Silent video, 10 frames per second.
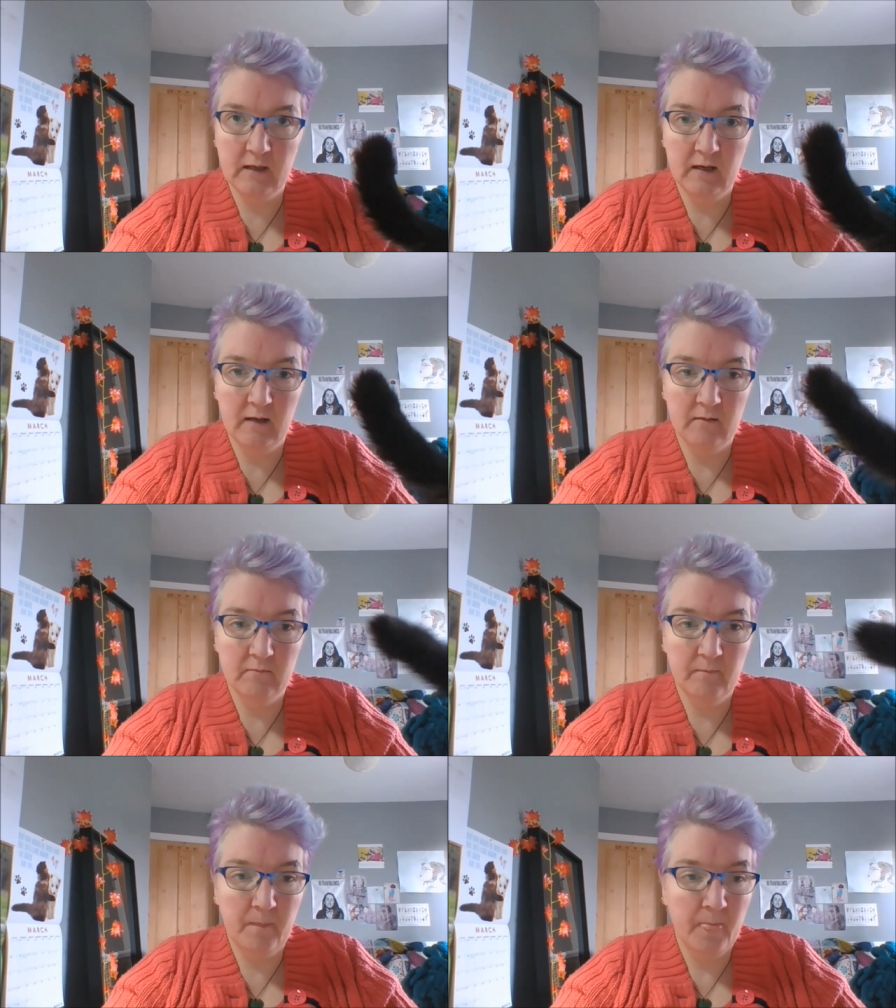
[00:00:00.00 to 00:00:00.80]

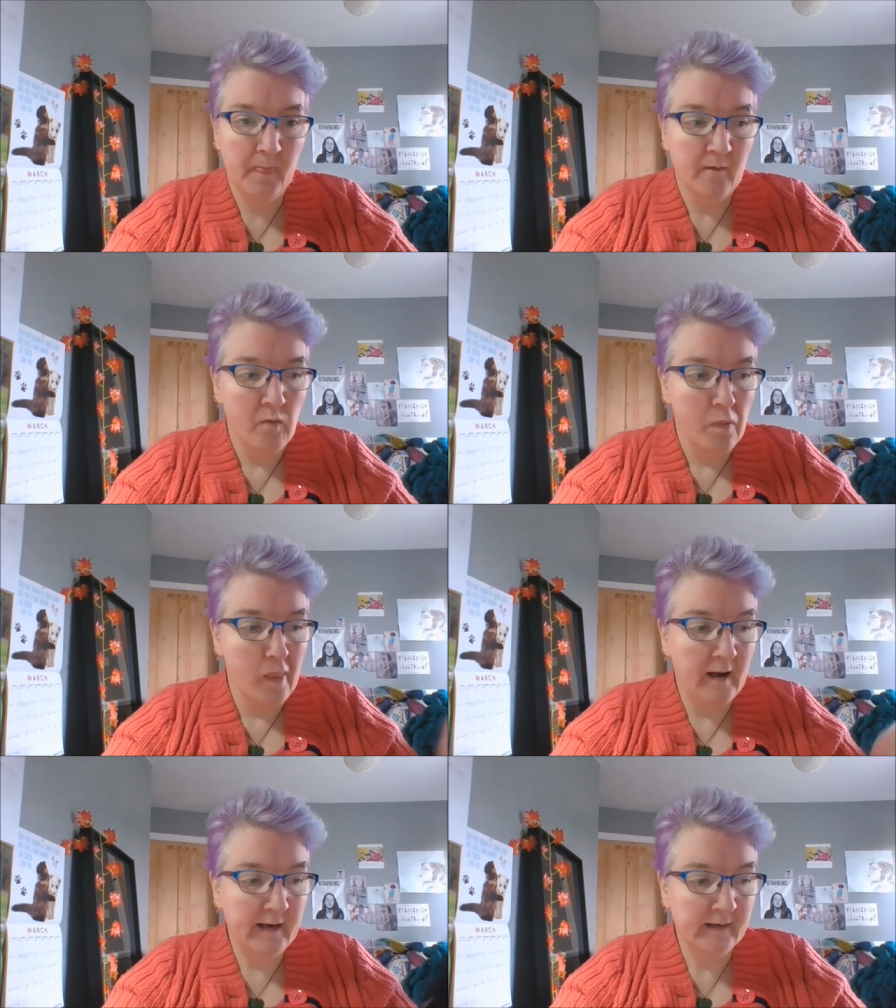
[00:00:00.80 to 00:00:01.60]
Um,
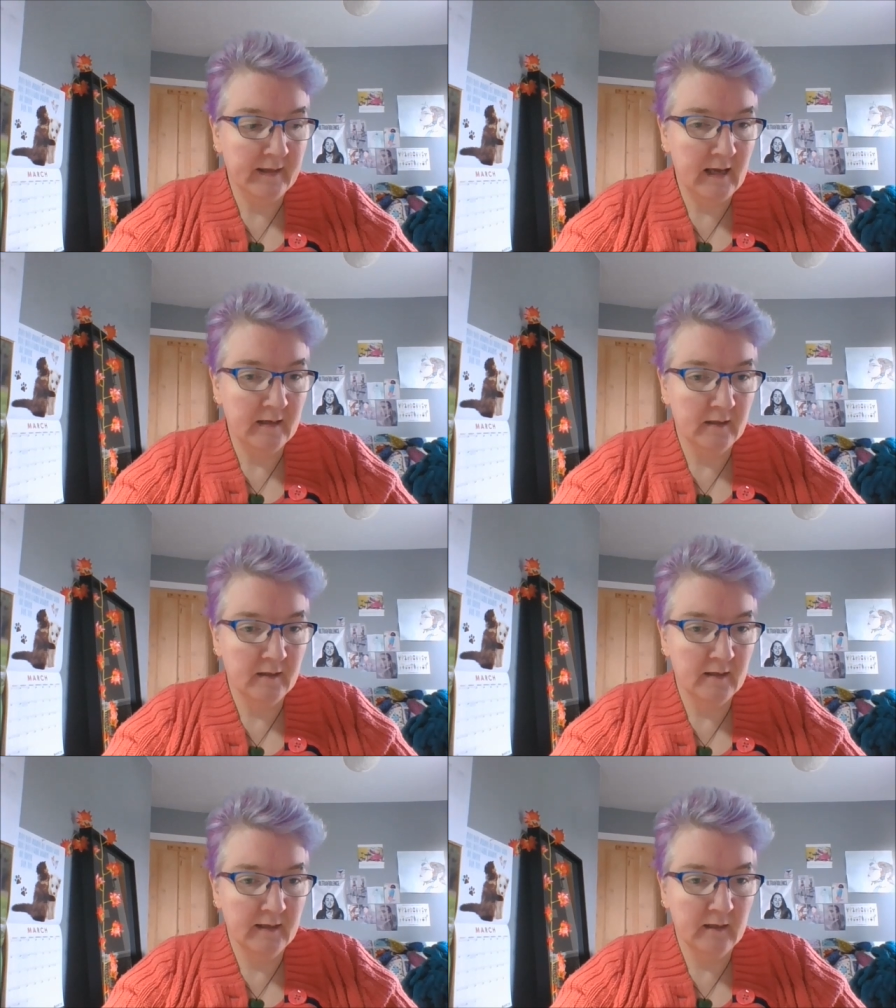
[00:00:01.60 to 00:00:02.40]
and again,
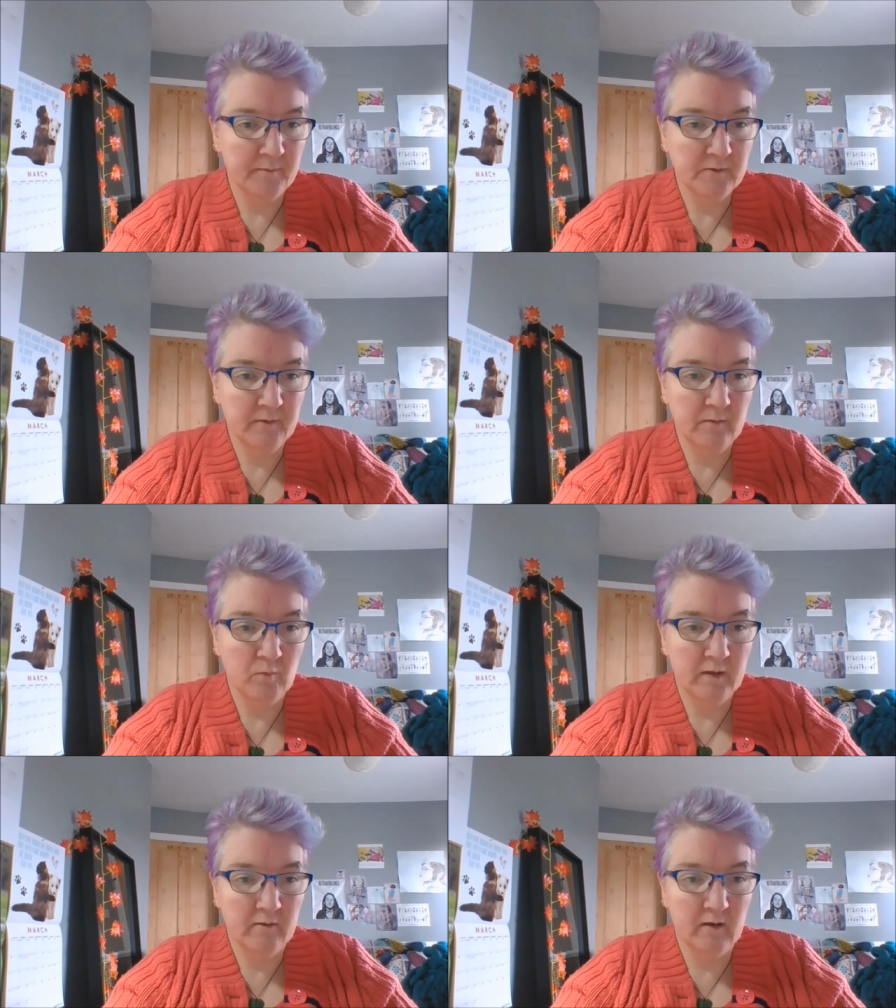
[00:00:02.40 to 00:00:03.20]
the link between
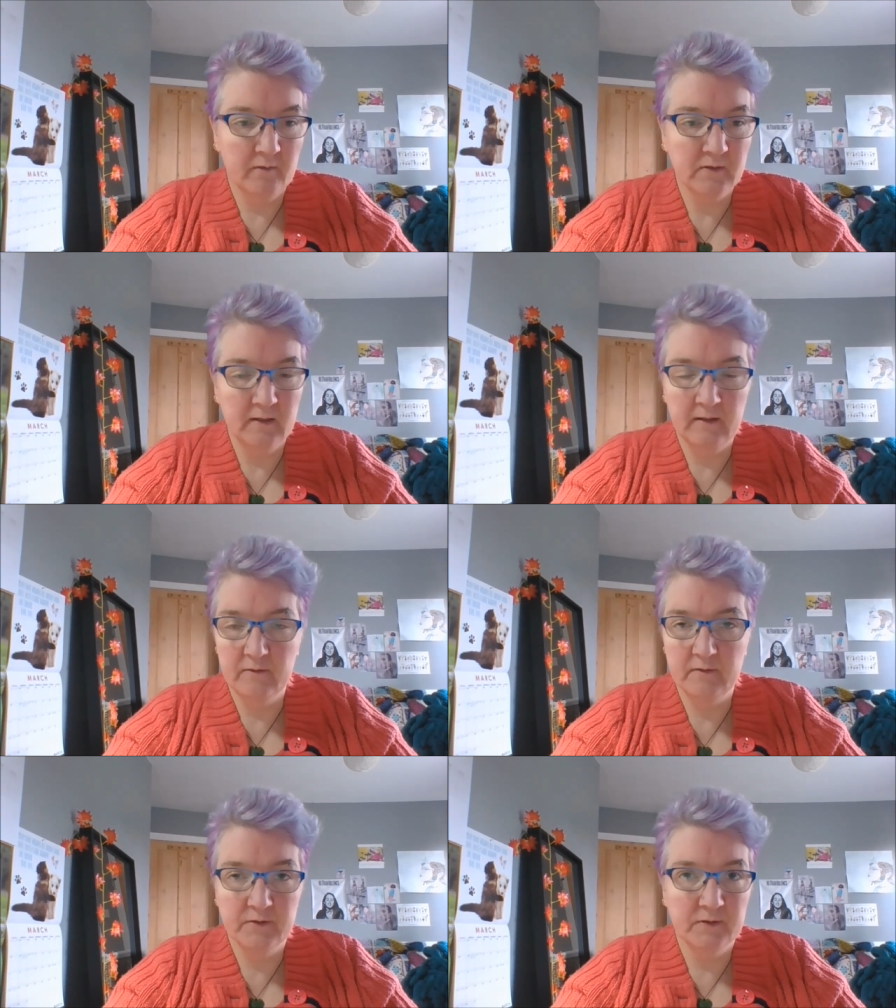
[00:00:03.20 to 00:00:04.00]
one craft and
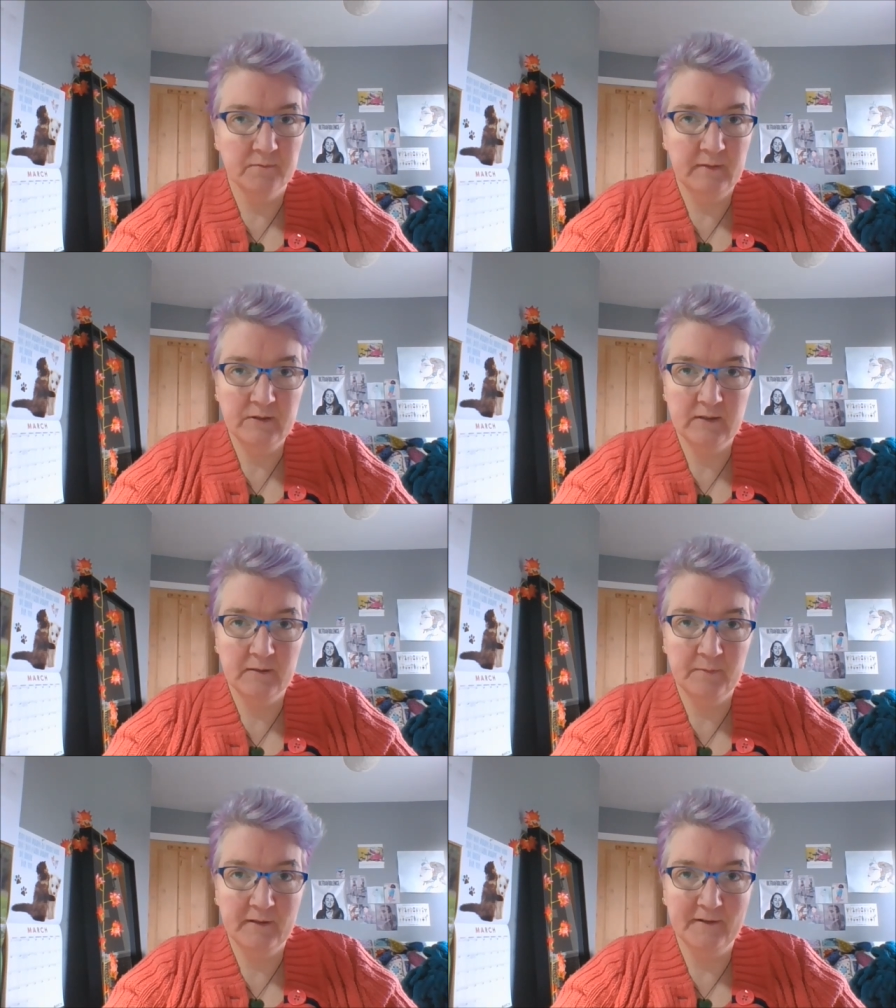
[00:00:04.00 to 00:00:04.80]
another is just
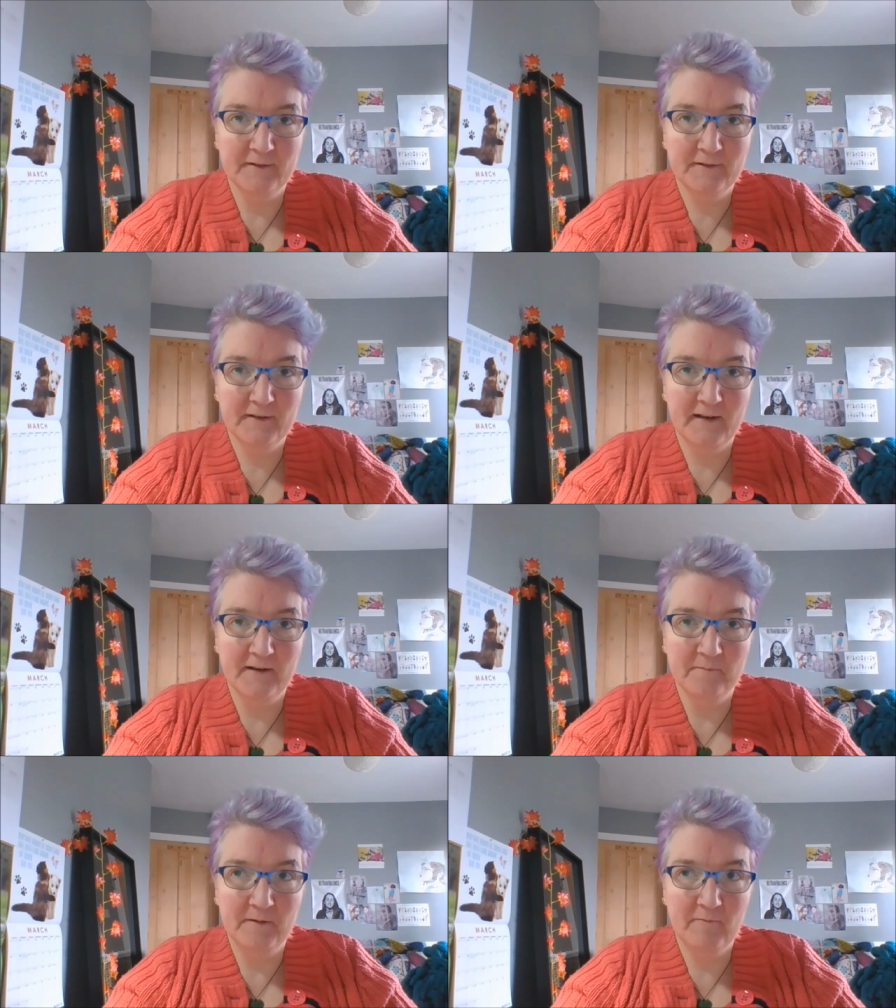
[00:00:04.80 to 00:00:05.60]
magic because
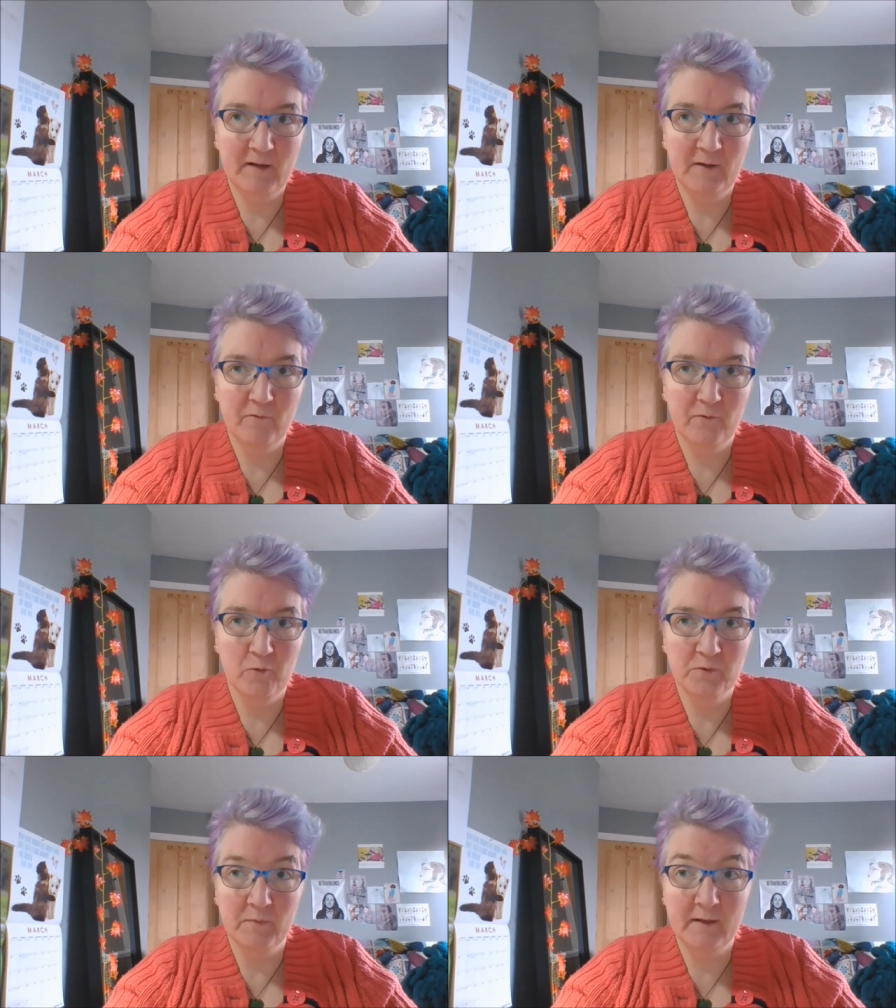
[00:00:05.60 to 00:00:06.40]
um, it really
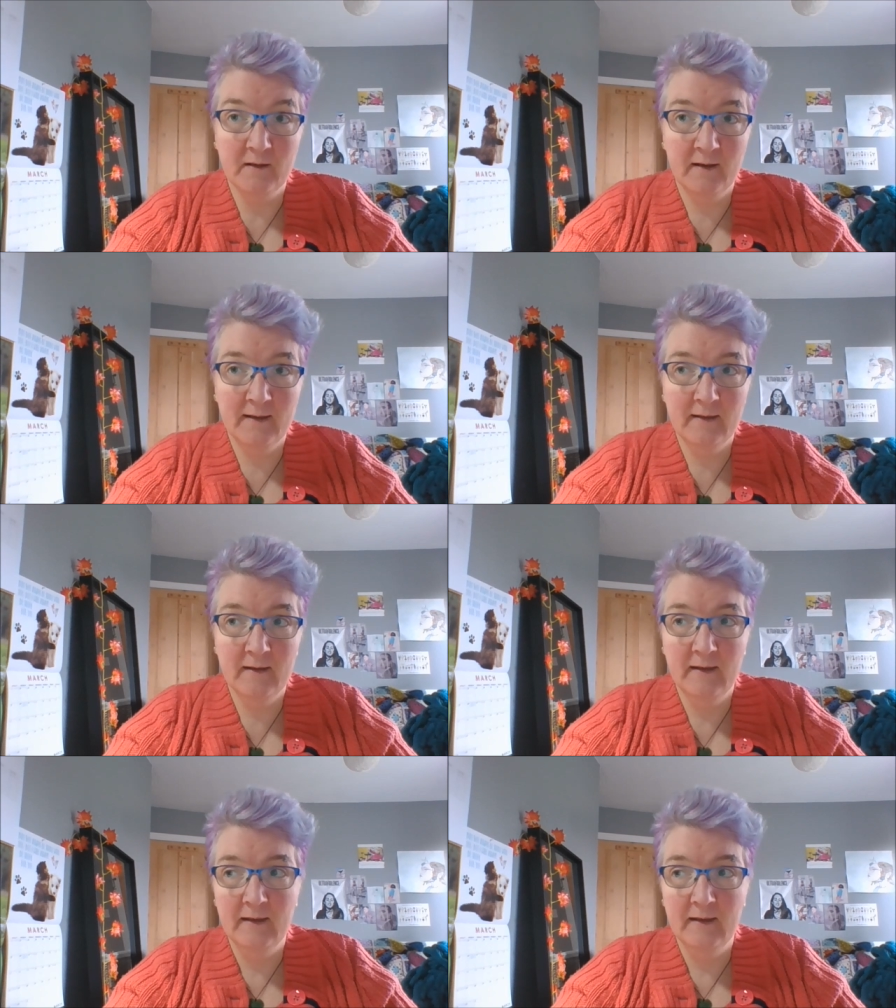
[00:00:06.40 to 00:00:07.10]
informs my dyeing,